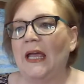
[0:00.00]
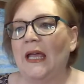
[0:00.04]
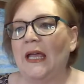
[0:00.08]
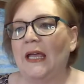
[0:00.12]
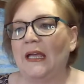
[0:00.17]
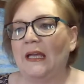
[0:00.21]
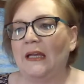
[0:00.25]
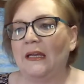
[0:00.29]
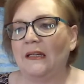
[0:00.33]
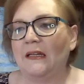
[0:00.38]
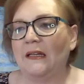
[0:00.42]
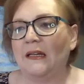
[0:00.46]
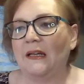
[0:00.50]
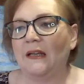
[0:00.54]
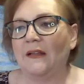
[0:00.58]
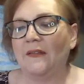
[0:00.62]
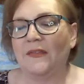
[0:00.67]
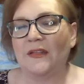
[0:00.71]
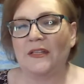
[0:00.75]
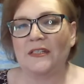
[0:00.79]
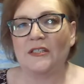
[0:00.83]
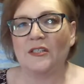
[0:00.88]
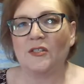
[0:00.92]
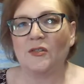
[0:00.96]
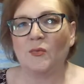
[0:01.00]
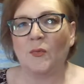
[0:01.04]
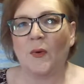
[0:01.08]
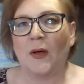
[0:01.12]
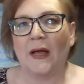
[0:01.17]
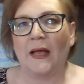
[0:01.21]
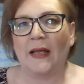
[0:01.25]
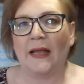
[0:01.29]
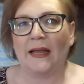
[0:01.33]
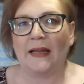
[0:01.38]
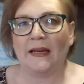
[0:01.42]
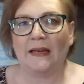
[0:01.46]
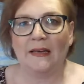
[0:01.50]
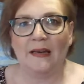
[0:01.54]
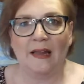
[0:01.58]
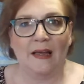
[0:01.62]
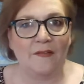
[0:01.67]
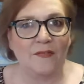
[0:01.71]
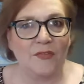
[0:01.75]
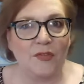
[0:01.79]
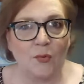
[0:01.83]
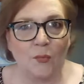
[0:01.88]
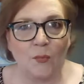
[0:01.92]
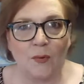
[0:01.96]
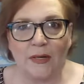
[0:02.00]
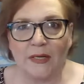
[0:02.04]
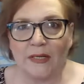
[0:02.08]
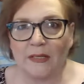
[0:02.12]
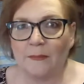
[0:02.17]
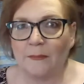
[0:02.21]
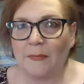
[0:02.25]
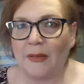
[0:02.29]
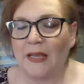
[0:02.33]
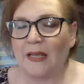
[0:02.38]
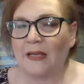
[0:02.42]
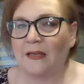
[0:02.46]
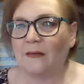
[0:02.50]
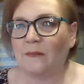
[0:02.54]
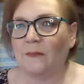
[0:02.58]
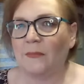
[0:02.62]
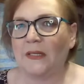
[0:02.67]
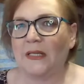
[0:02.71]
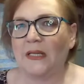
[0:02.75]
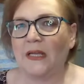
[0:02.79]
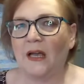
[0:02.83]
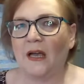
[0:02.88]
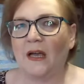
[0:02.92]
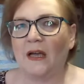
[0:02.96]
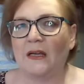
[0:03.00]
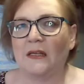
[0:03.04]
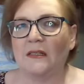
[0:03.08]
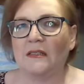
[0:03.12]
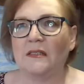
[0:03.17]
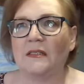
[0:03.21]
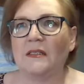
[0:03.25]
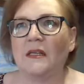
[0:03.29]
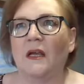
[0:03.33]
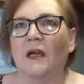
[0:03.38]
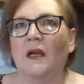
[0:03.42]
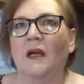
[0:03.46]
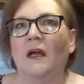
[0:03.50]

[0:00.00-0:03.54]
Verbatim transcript: And uh, this is why I love the one command because